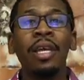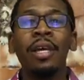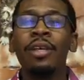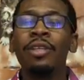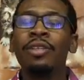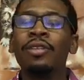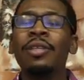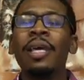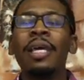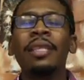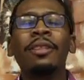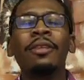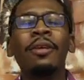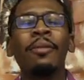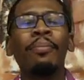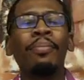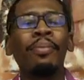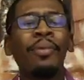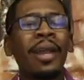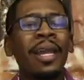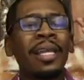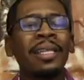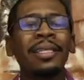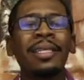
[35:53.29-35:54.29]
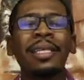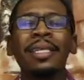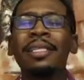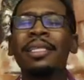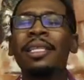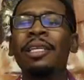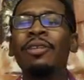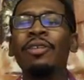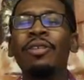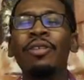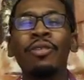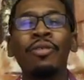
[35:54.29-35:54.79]
so that their brains
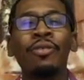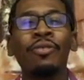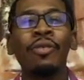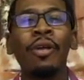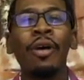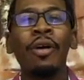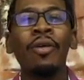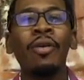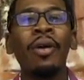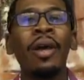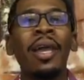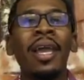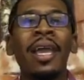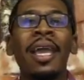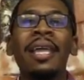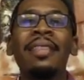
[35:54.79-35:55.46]
continue to grow